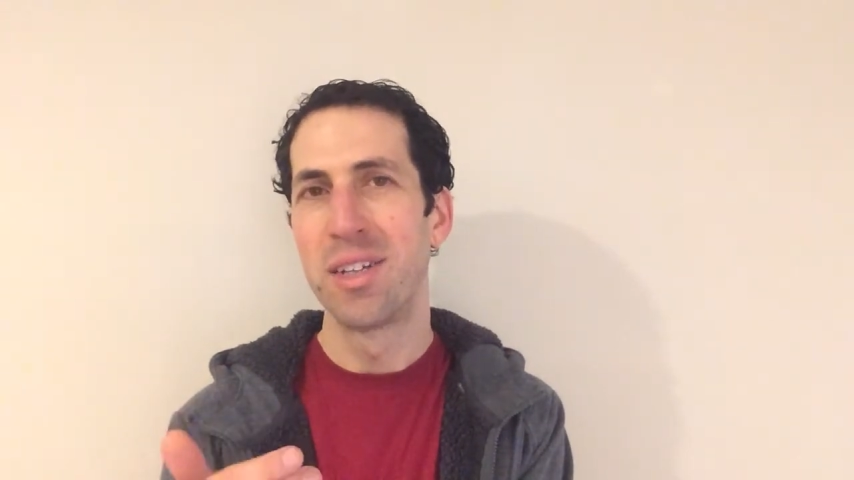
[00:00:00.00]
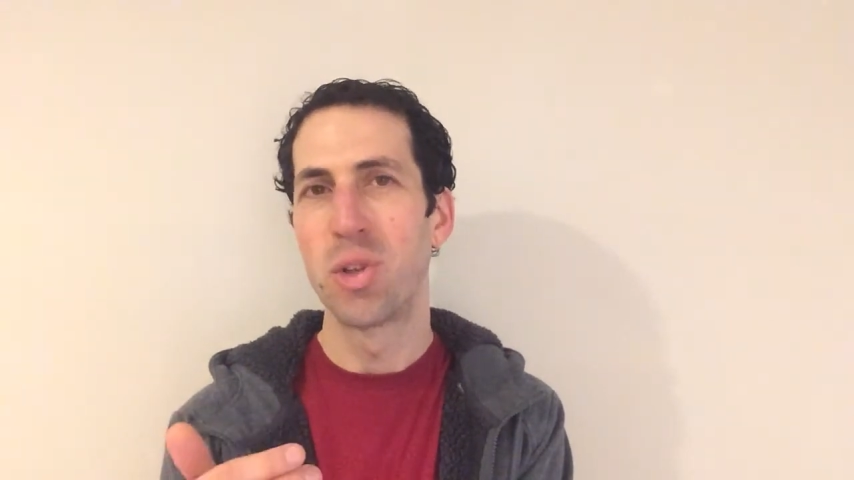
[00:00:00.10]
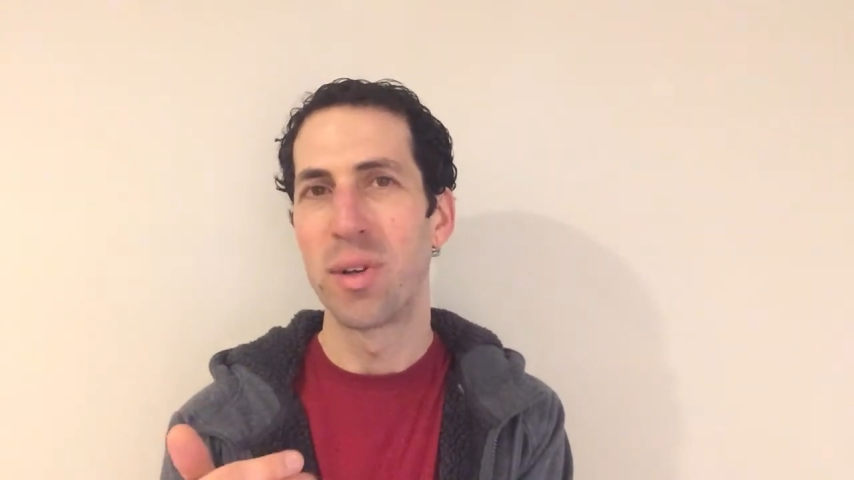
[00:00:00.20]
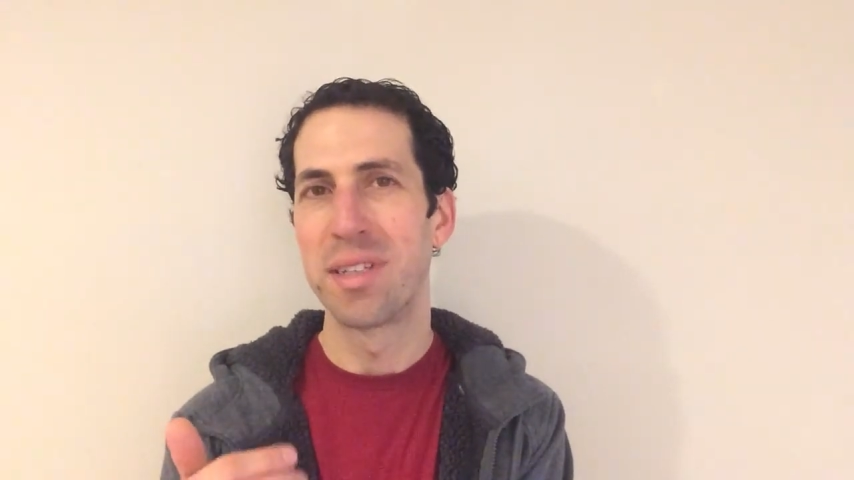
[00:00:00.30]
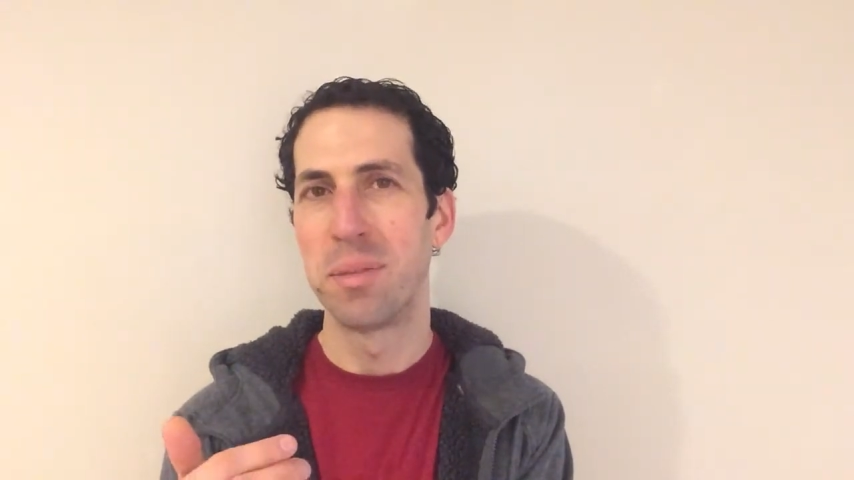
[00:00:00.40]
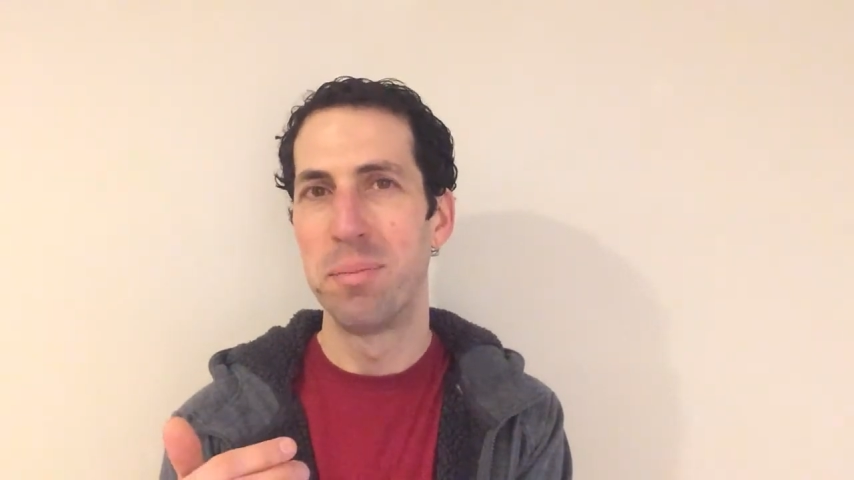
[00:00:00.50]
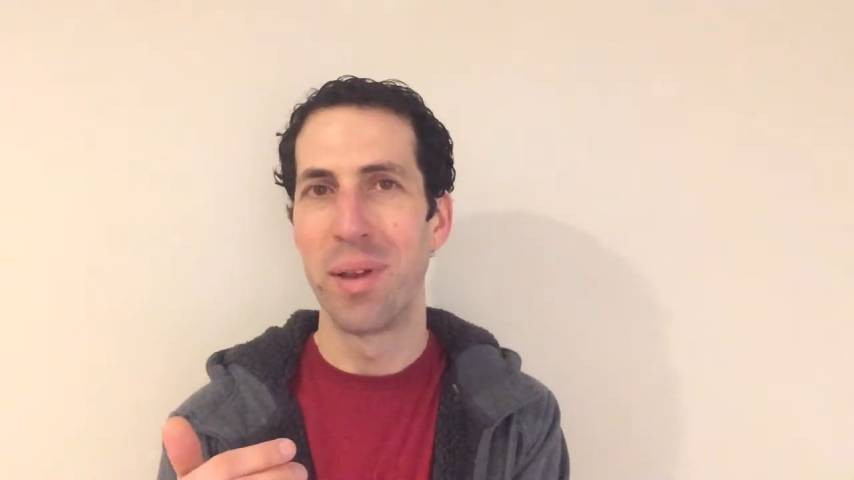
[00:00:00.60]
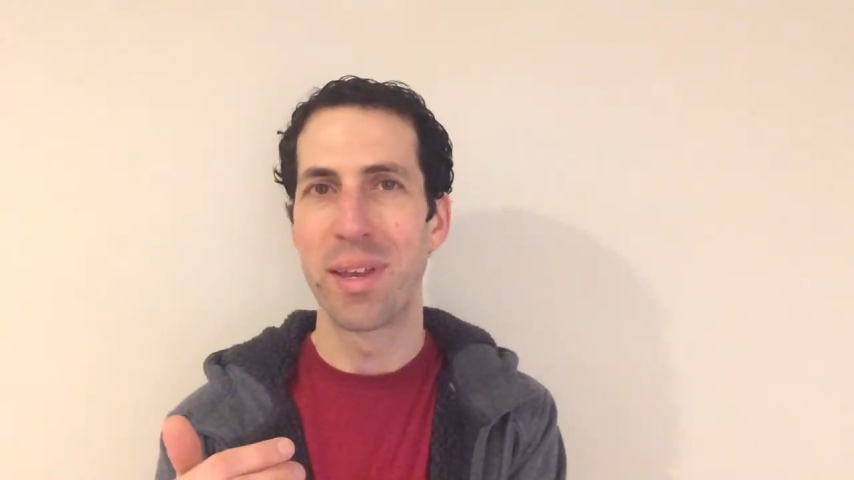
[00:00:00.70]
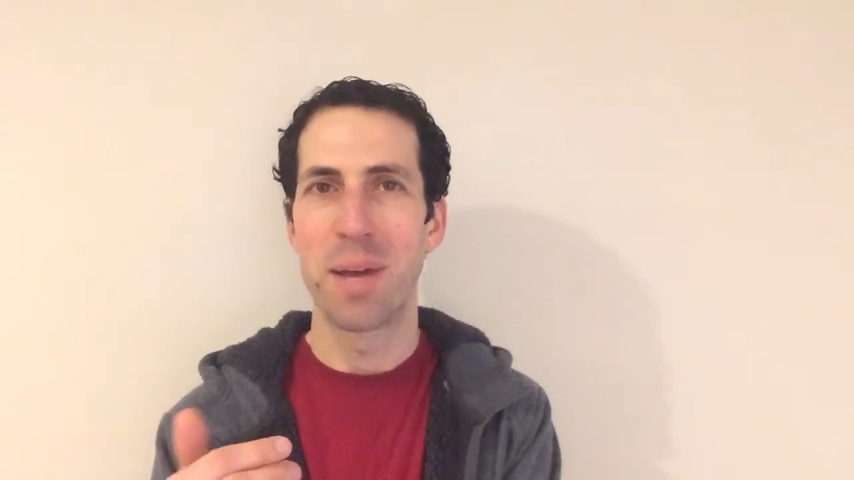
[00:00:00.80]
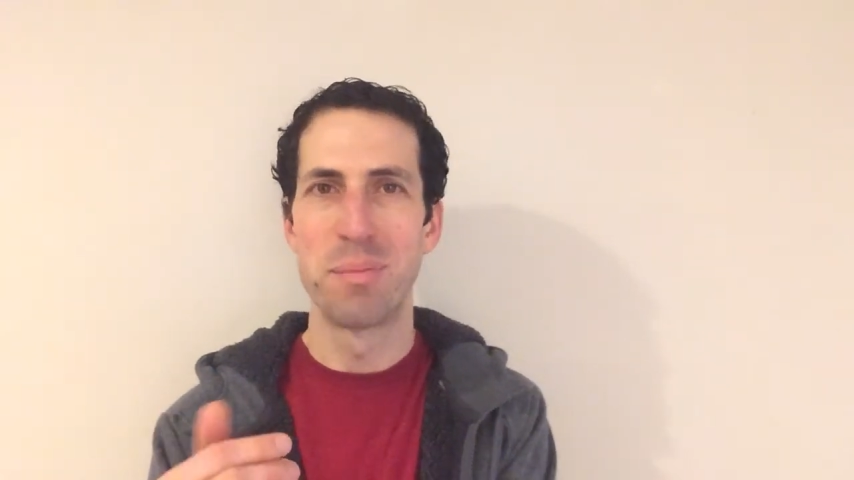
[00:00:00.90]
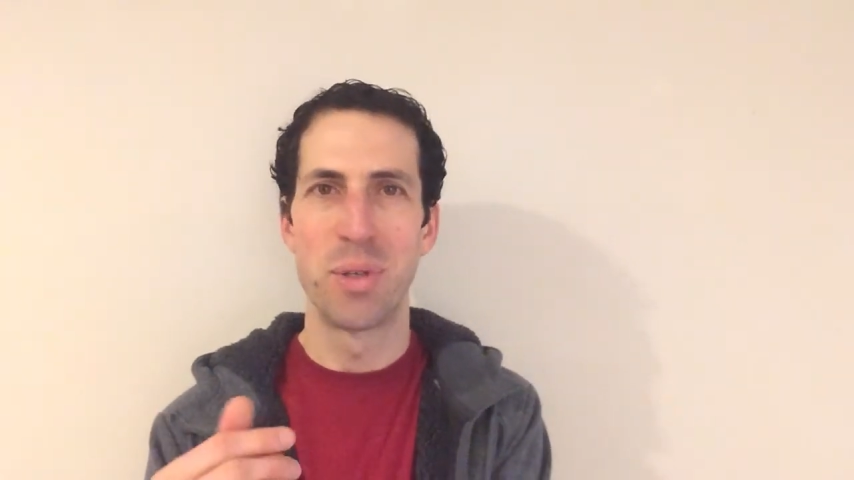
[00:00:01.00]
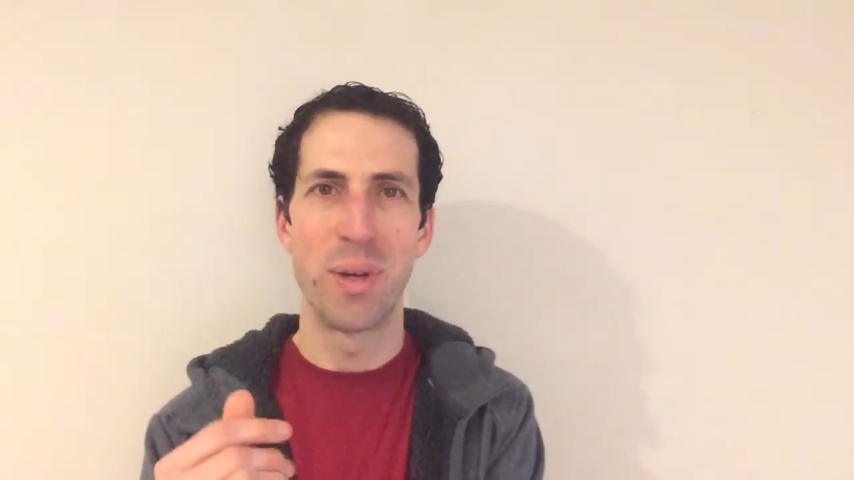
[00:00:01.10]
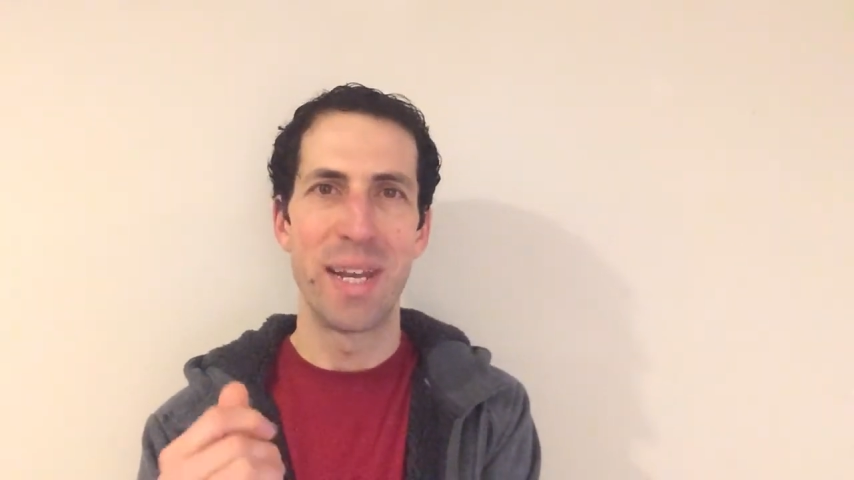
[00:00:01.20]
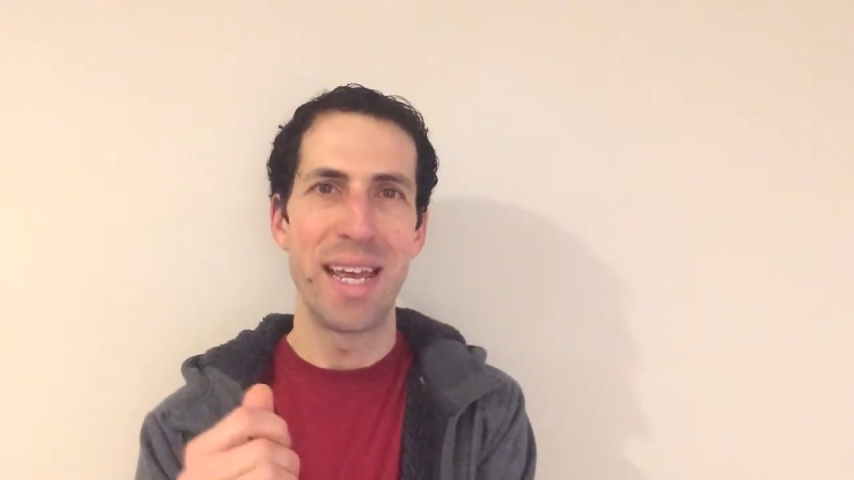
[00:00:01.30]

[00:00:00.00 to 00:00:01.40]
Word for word: Joyce is building up to it,